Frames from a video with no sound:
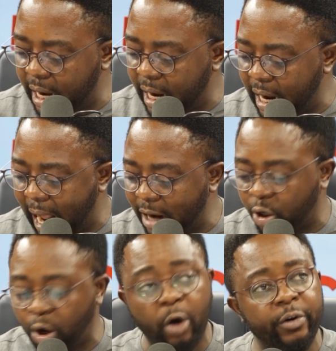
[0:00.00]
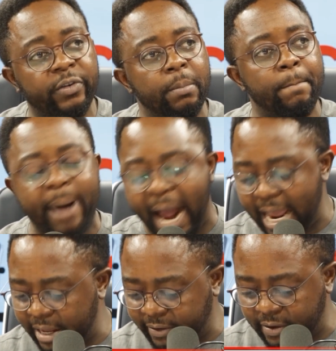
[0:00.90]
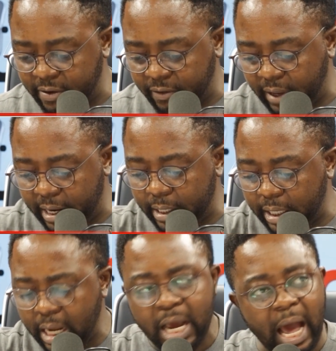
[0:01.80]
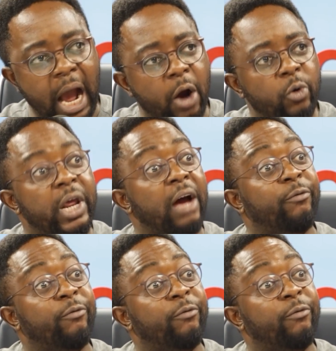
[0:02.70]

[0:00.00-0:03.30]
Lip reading: algorithm biases, and how they